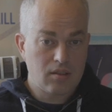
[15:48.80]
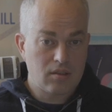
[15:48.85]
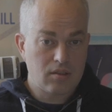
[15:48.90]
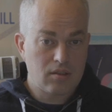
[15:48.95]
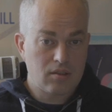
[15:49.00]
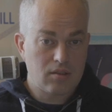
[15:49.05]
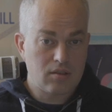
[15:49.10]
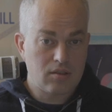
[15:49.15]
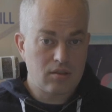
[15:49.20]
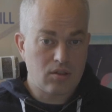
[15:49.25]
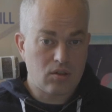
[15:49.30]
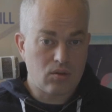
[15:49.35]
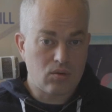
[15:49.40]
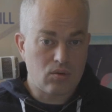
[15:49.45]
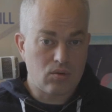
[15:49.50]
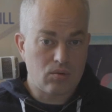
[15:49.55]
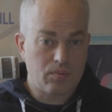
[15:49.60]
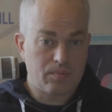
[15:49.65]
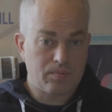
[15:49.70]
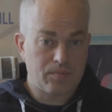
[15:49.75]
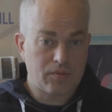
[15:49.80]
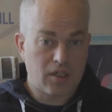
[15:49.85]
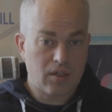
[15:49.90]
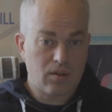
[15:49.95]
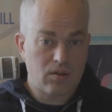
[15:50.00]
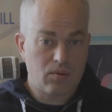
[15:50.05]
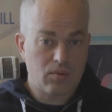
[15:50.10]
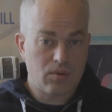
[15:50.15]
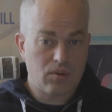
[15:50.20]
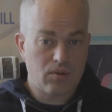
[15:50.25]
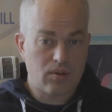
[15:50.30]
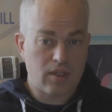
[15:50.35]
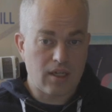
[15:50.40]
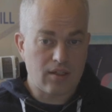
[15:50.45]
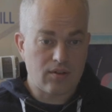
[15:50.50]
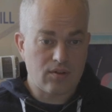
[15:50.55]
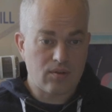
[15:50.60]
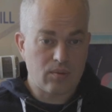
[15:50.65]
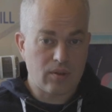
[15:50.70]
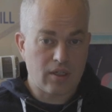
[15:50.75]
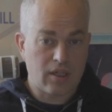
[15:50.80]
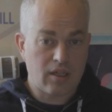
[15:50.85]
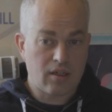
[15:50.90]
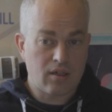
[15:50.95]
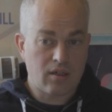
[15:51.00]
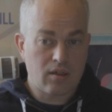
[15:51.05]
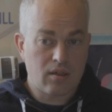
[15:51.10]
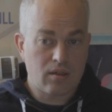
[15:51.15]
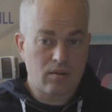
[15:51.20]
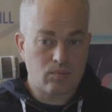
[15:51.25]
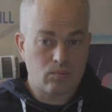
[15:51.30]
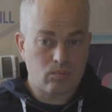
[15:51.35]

So how do we do that? We can